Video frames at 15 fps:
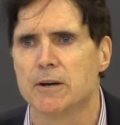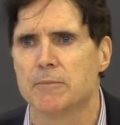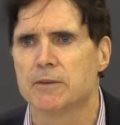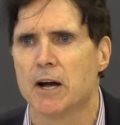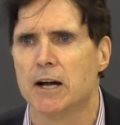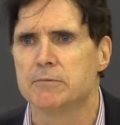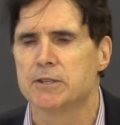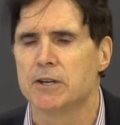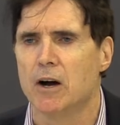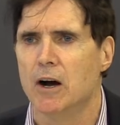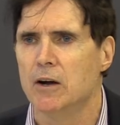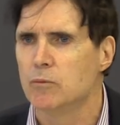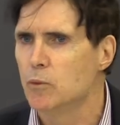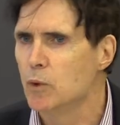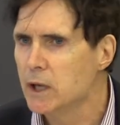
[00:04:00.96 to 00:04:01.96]
sometimes they're
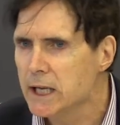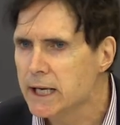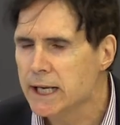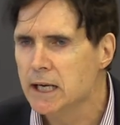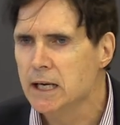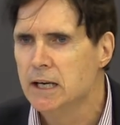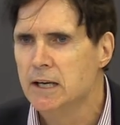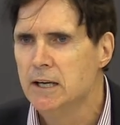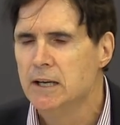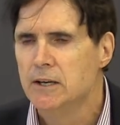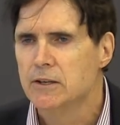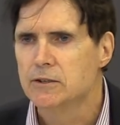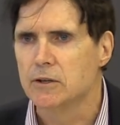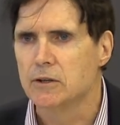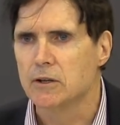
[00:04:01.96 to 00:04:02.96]
unwilling
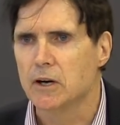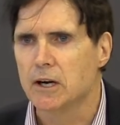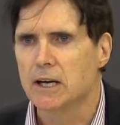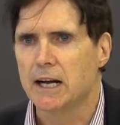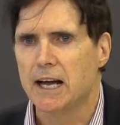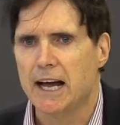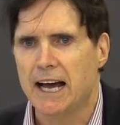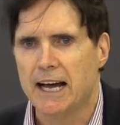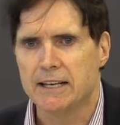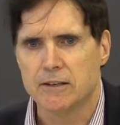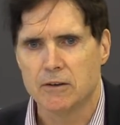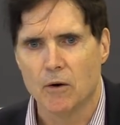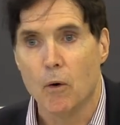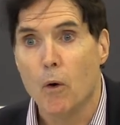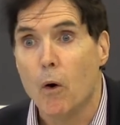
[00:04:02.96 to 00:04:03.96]
to look
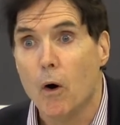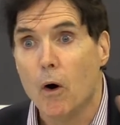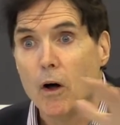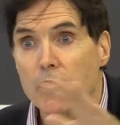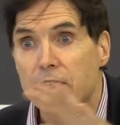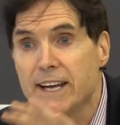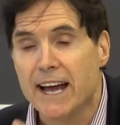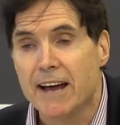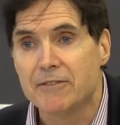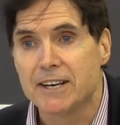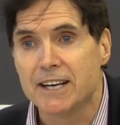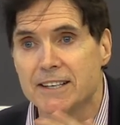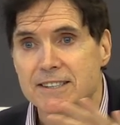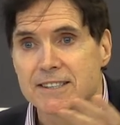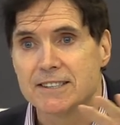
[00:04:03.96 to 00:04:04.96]
at all the
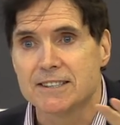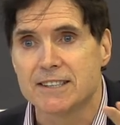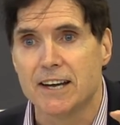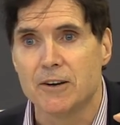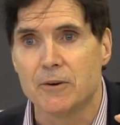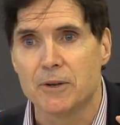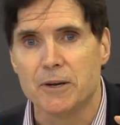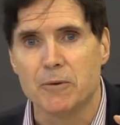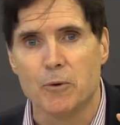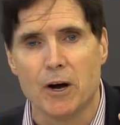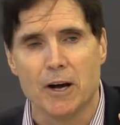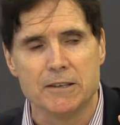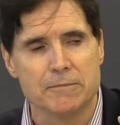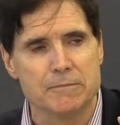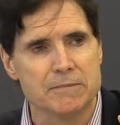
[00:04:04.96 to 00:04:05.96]
evidence. They only
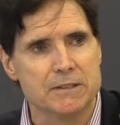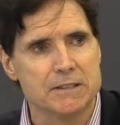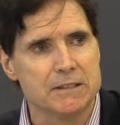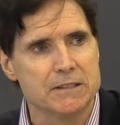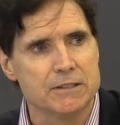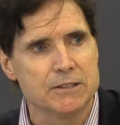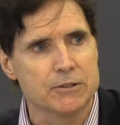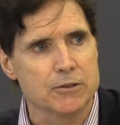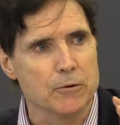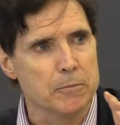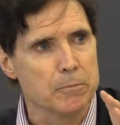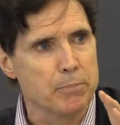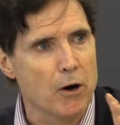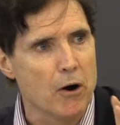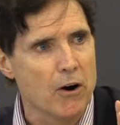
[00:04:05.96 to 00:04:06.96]
want
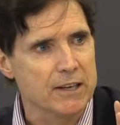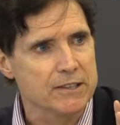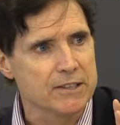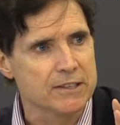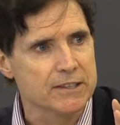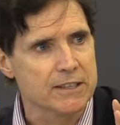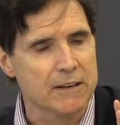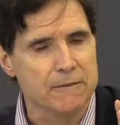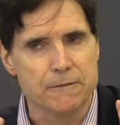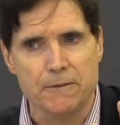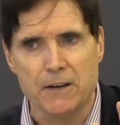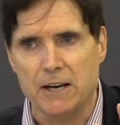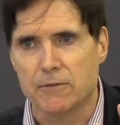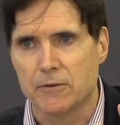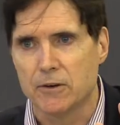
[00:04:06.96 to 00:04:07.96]
certain parts that
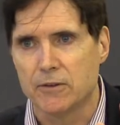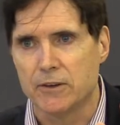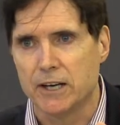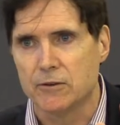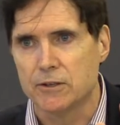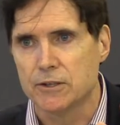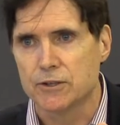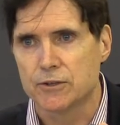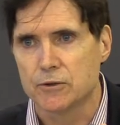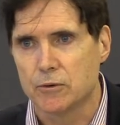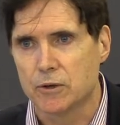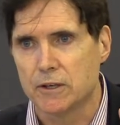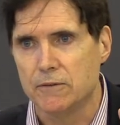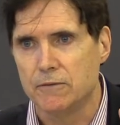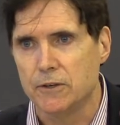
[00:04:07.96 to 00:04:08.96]
favor their
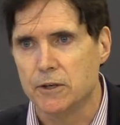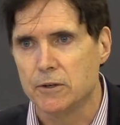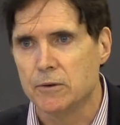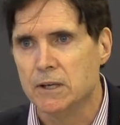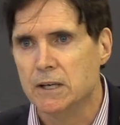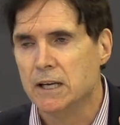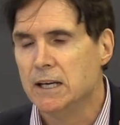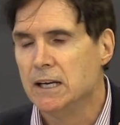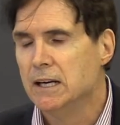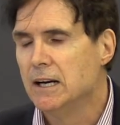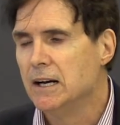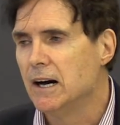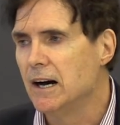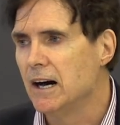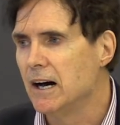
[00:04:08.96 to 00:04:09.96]
distorted view.
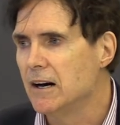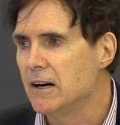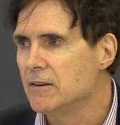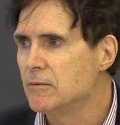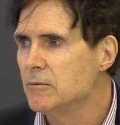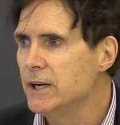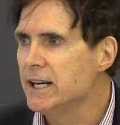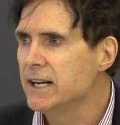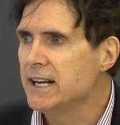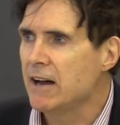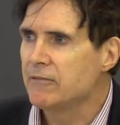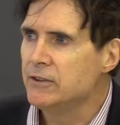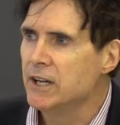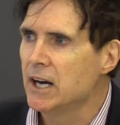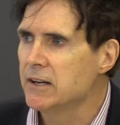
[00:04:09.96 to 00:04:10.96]
Uh, we can
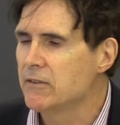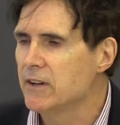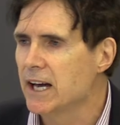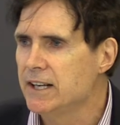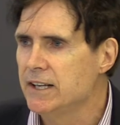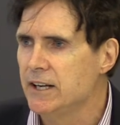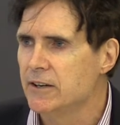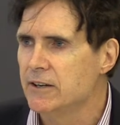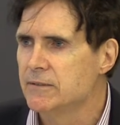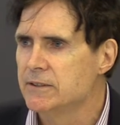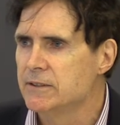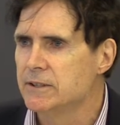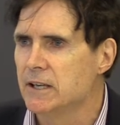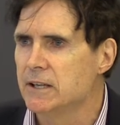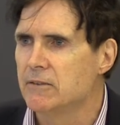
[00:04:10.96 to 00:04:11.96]
have none of that here,
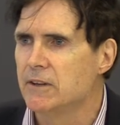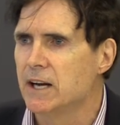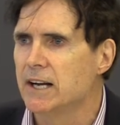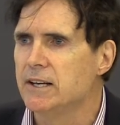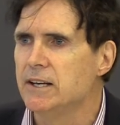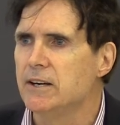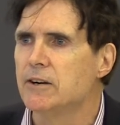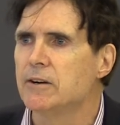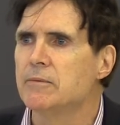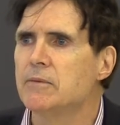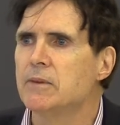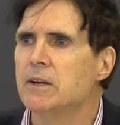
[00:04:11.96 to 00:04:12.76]
none of that here.